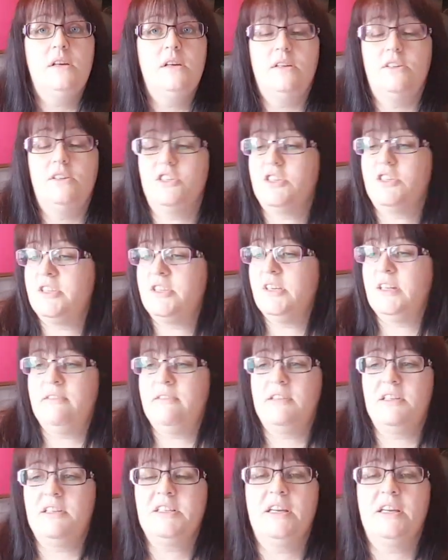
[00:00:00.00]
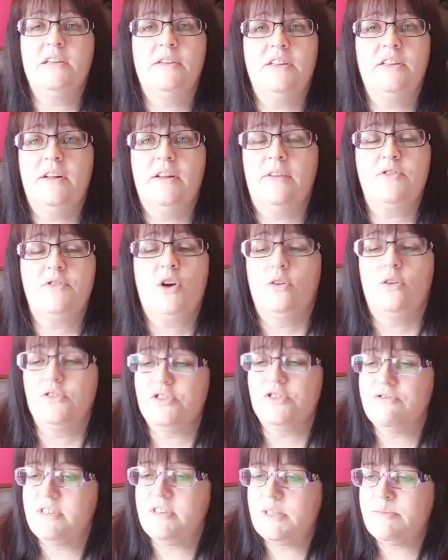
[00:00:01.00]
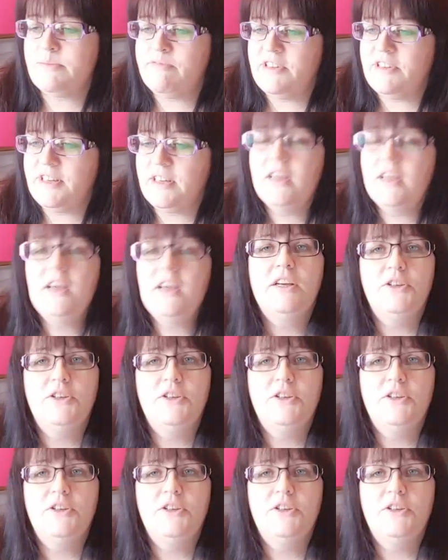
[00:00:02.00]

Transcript: You just sit there and they take you and you don't have to concentrate. It's brilliant.